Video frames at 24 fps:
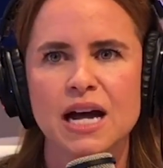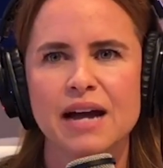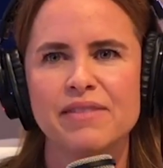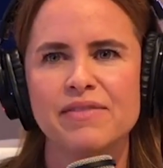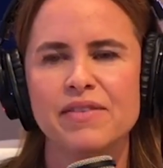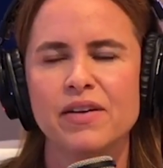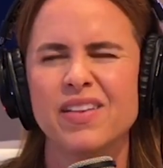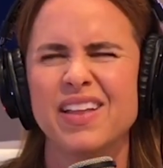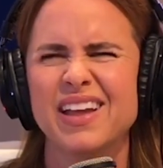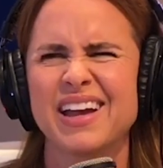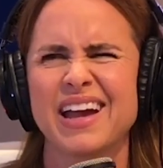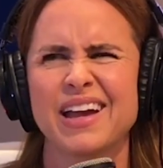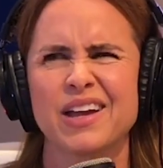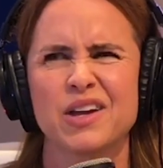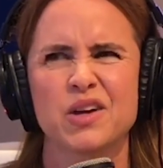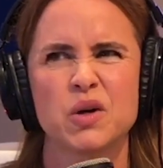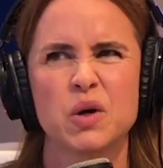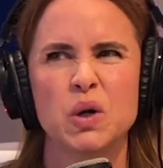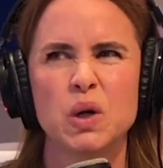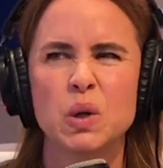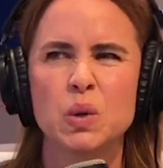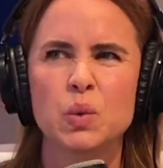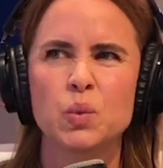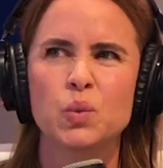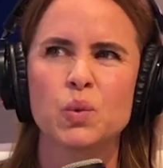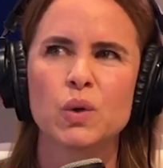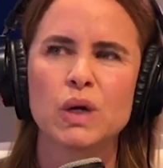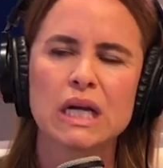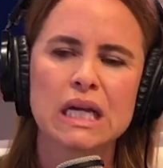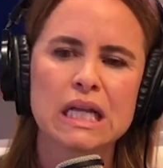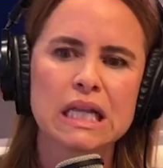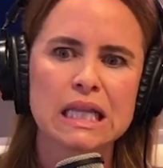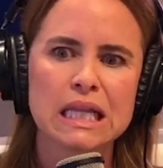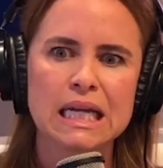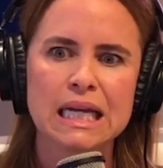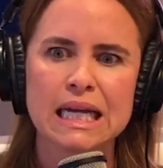I felt like I couldn't
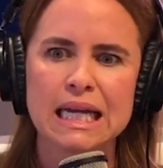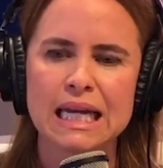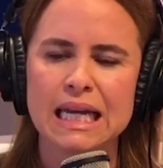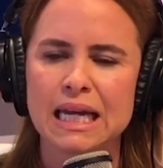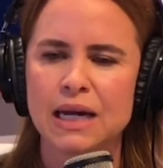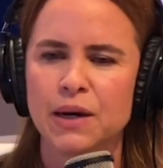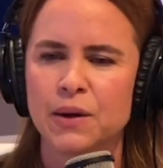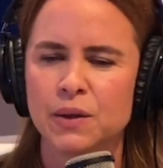really